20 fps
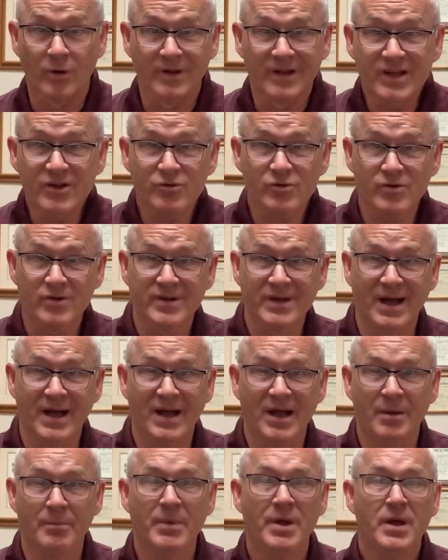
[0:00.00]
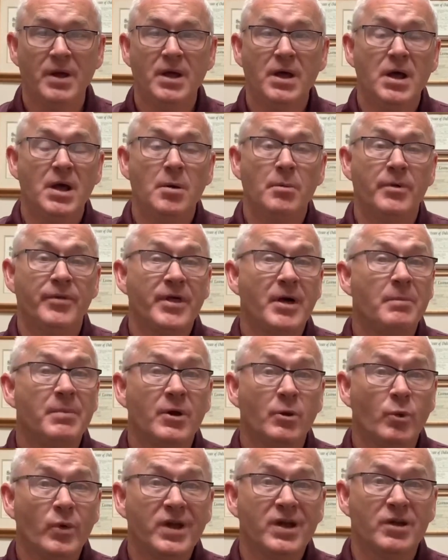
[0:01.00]
leisure time, but that
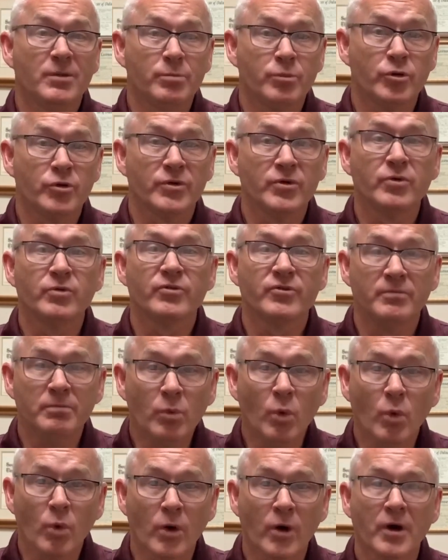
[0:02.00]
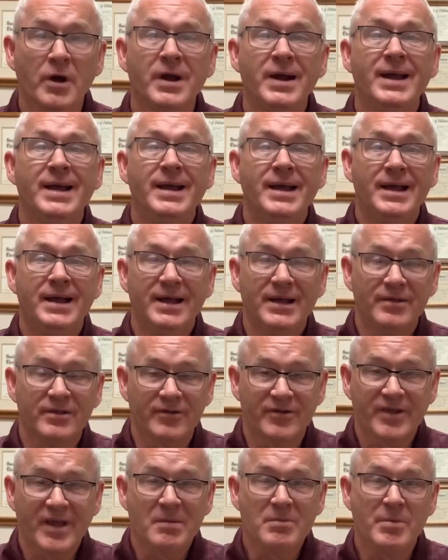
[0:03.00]
meant we could produce more in the
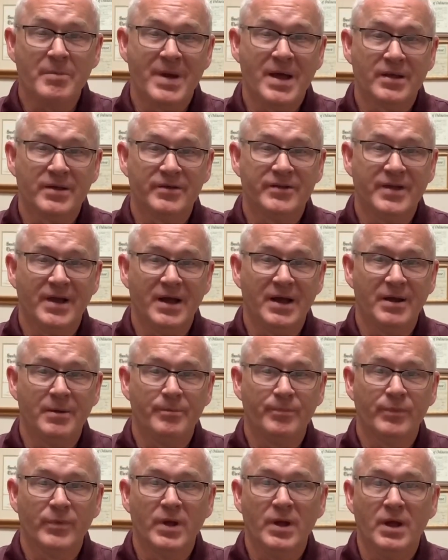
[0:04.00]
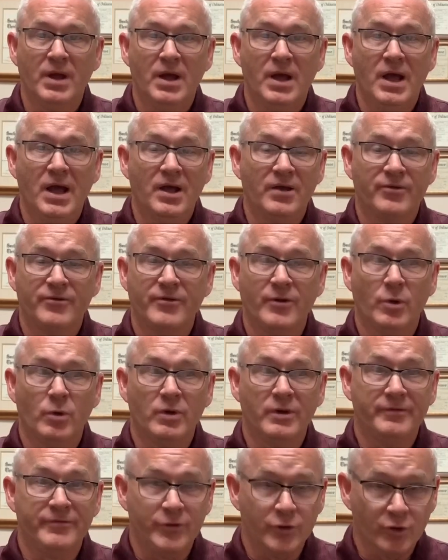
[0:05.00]
same amount of time. And so
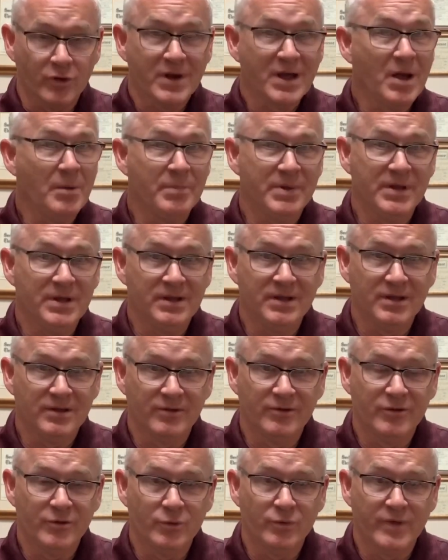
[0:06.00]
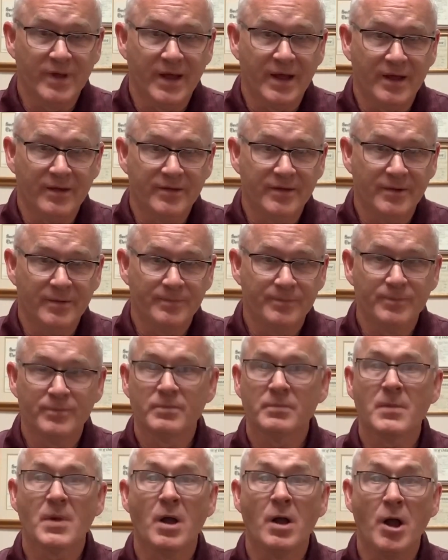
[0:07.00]
if your company didn't do that,
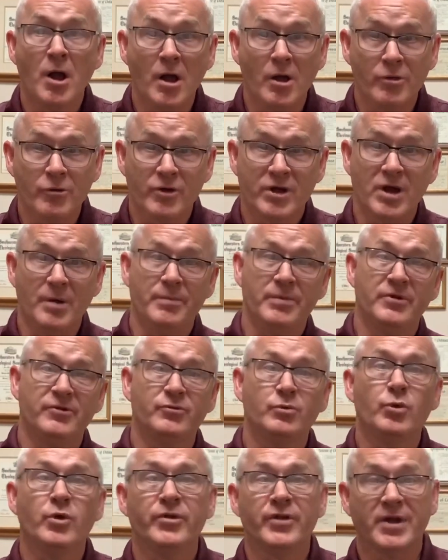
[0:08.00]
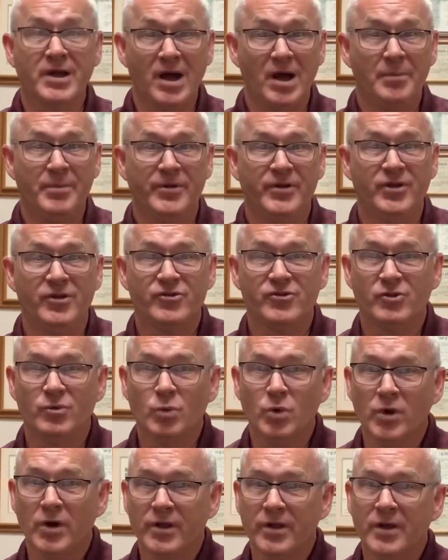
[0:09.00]
other companies would, the competition
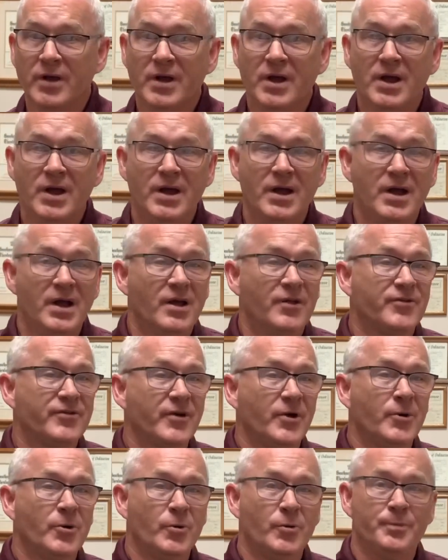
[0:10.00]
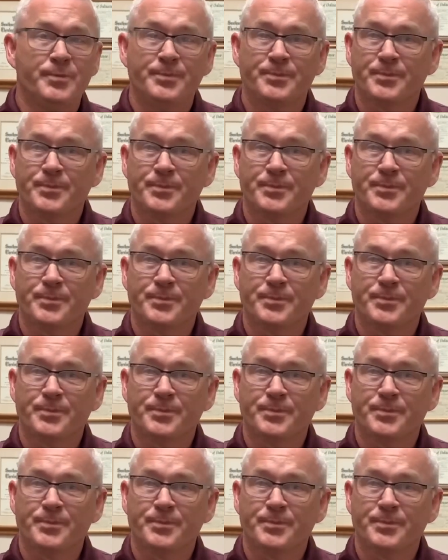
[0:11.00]
would. So